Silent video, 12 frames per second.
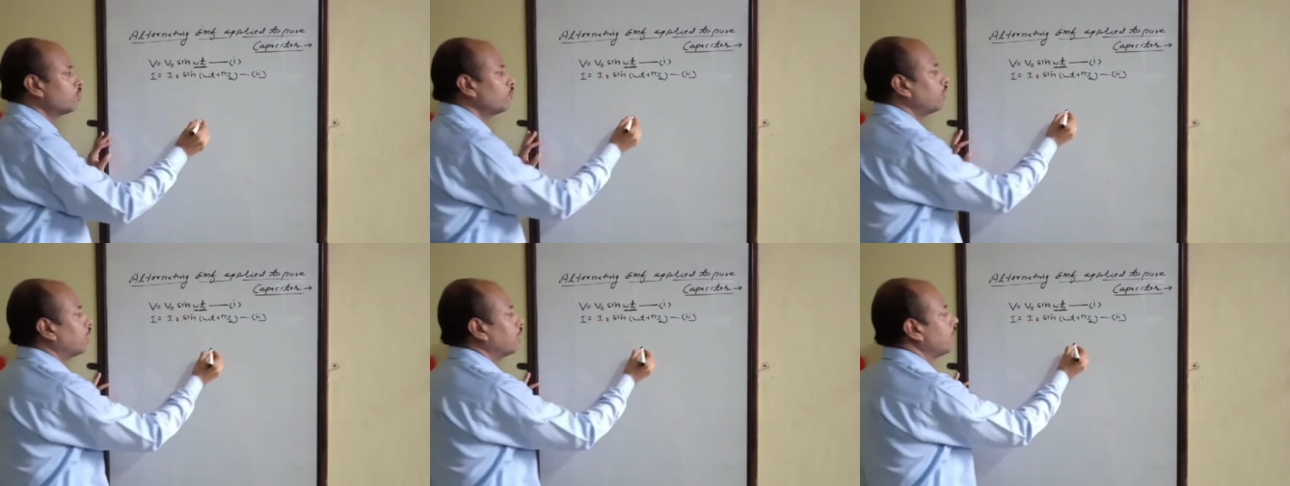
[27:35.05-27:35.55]

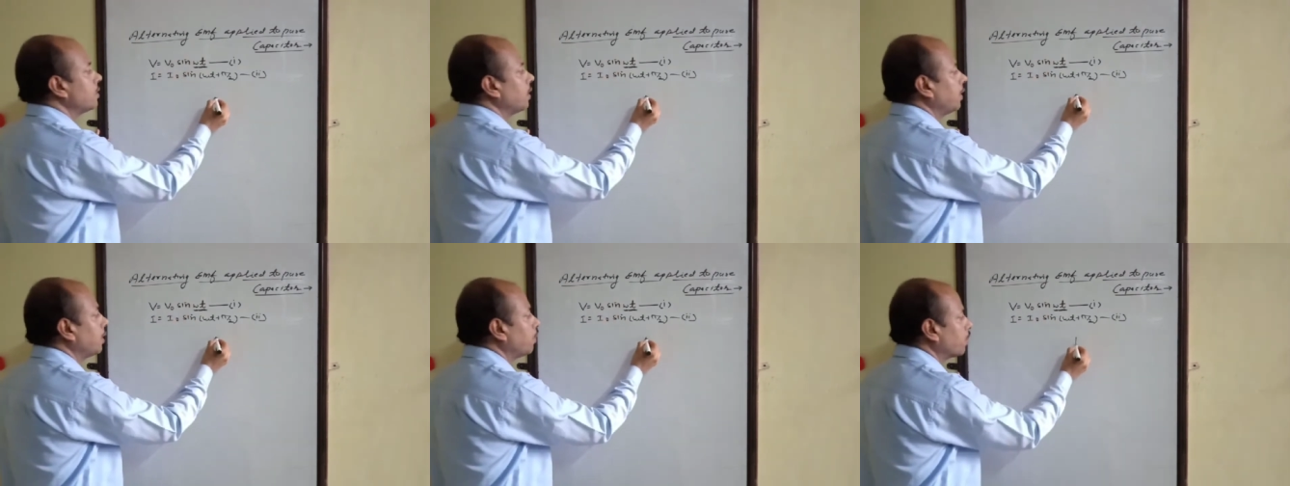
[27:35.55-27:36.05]
This we
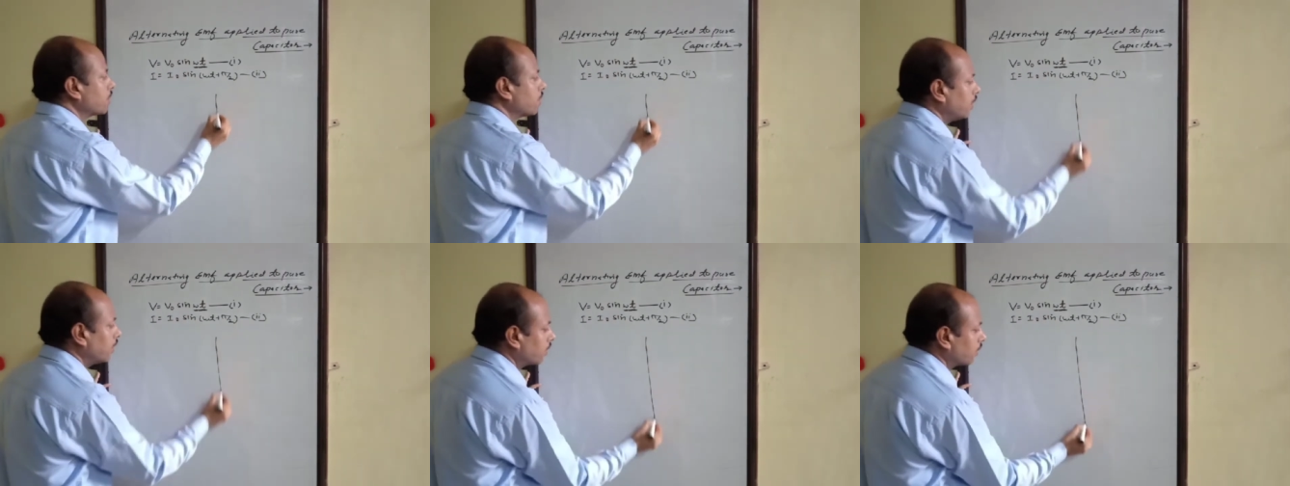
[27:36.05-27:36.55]
can
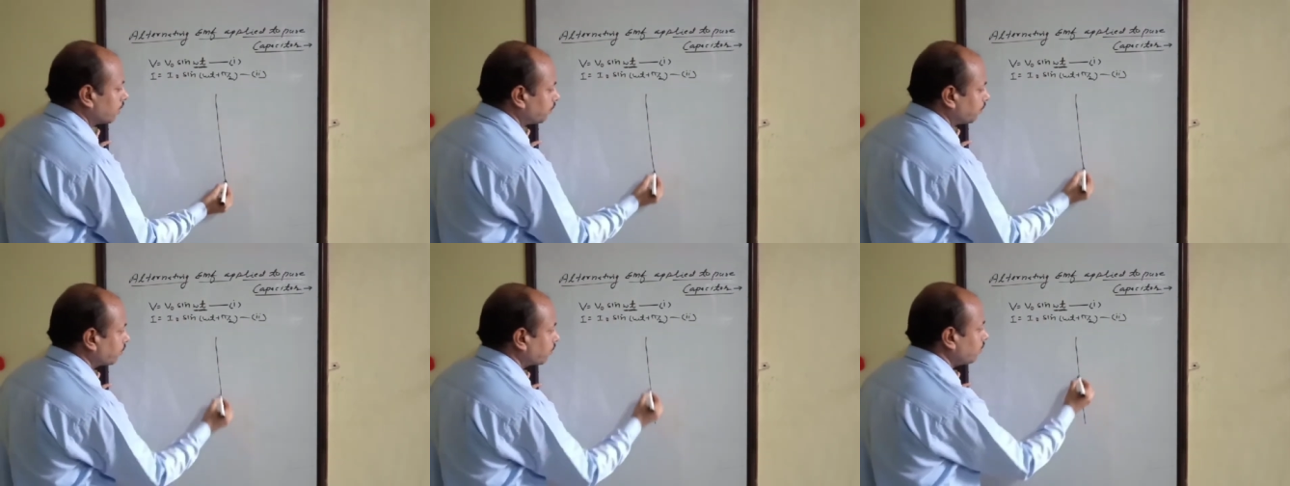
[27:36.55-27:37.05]
easily
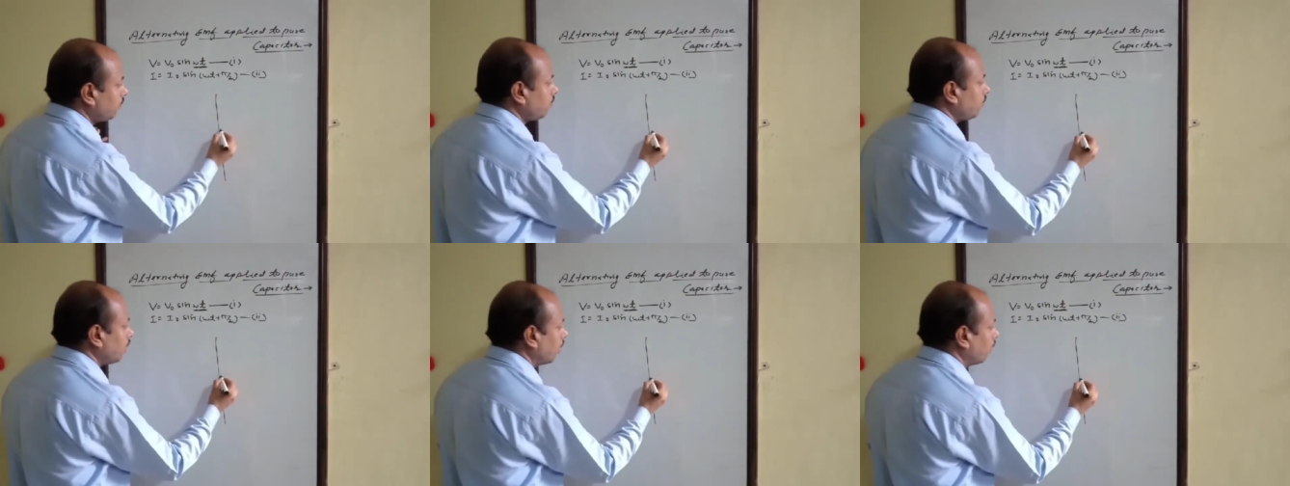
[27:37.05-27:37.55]
represent
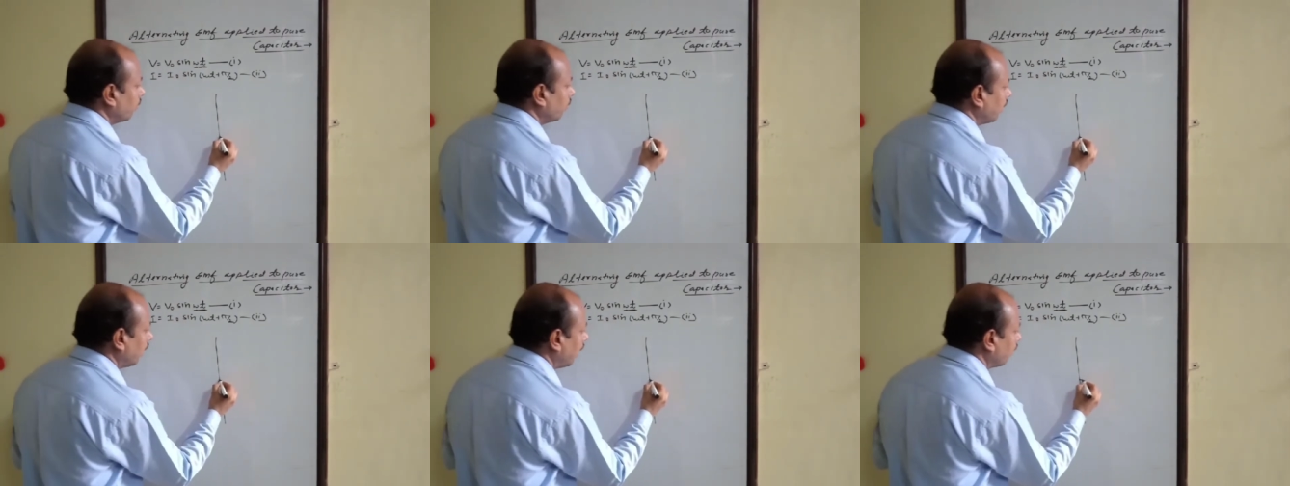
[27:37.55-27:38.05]

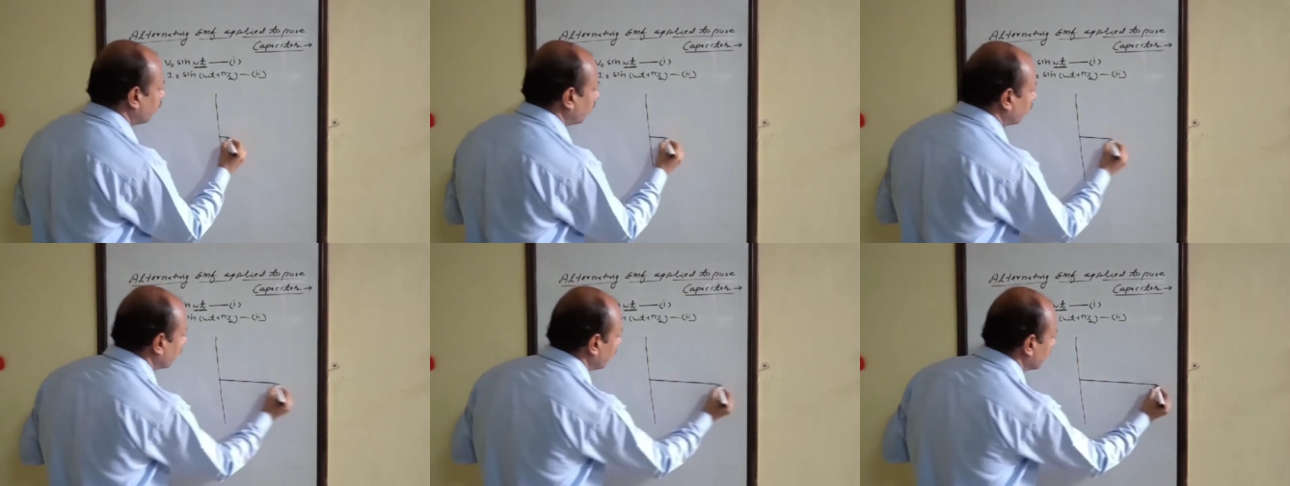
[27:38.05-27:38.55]
with the help